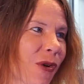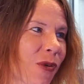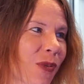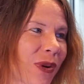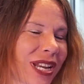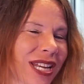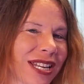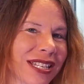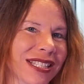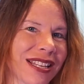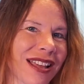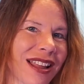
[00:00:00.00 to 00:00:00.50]
we
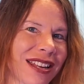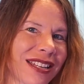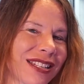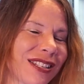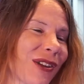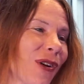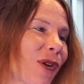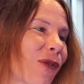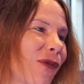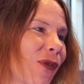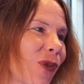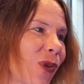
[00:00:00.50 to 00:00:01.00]
decided to
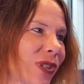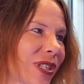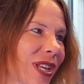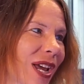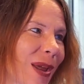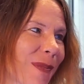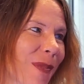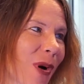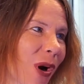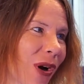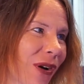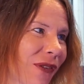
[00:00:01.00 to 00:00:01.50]
go full
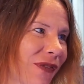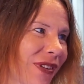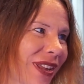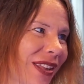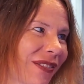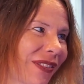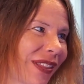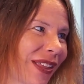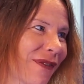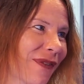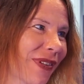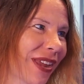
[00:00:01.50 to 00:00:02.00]
time
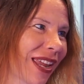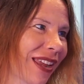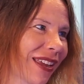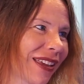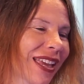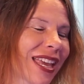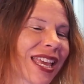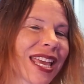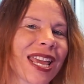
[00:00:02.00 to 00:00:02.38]
RV living.